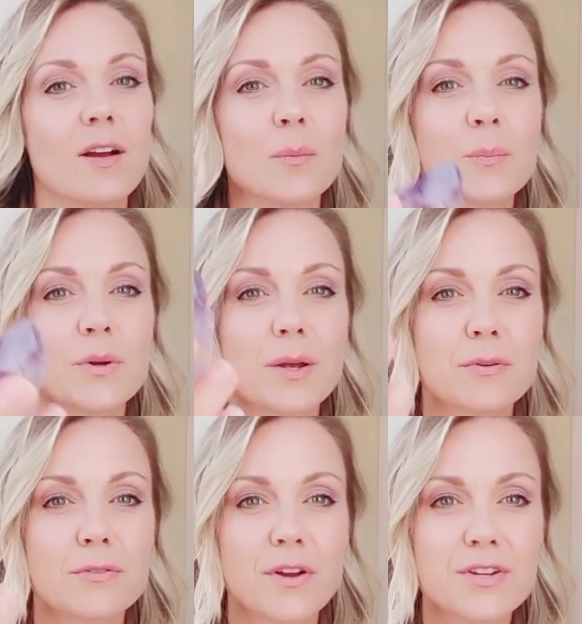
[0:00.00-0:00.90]
put up a
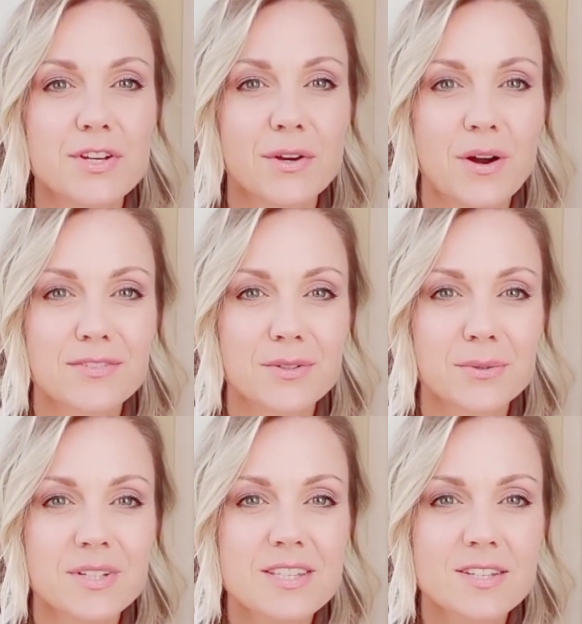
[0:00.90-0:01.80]
photo
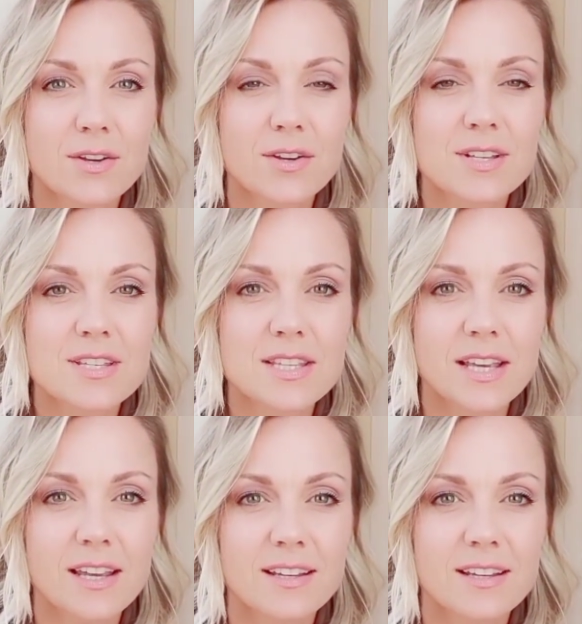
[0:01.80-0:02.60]
afterwards so you can see.